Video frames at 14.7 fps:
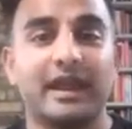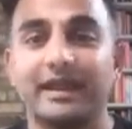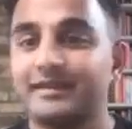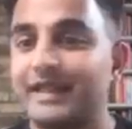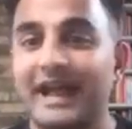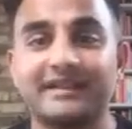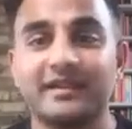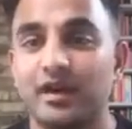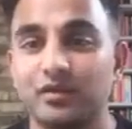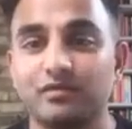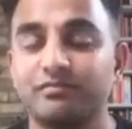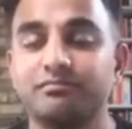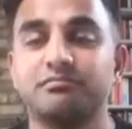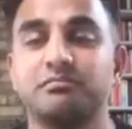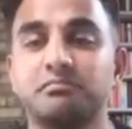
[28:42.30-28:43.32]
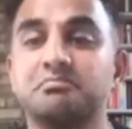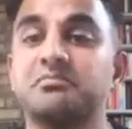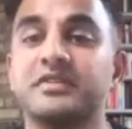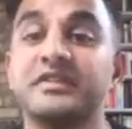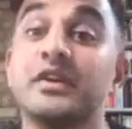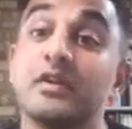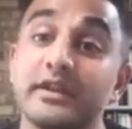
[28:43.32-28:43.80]
That's how
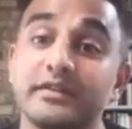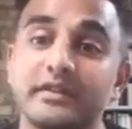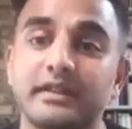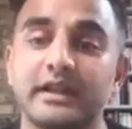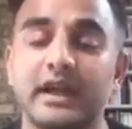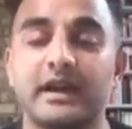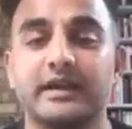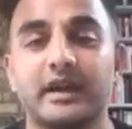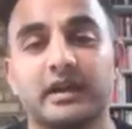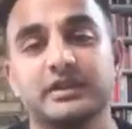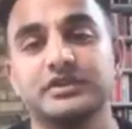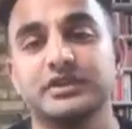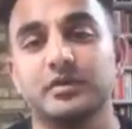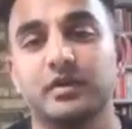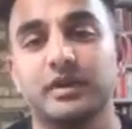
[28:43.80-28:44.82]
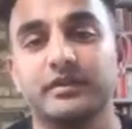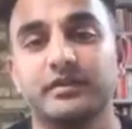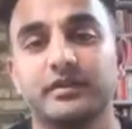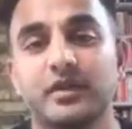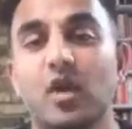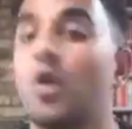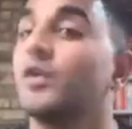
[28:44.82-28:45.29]
serious the ideology was,
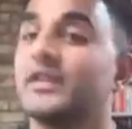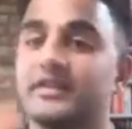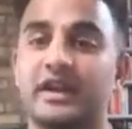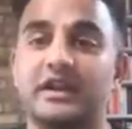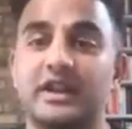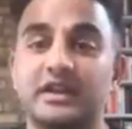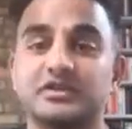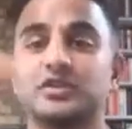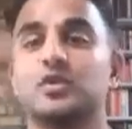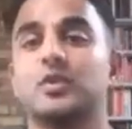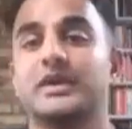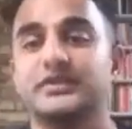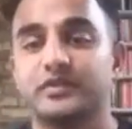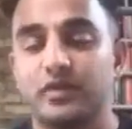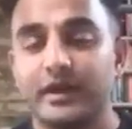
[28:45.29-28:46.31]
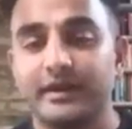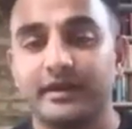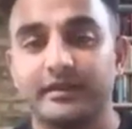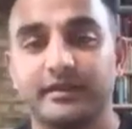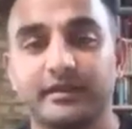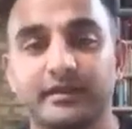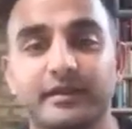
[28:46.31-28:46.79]
or the psychological wage of
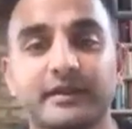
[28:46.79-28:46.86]
whiteness.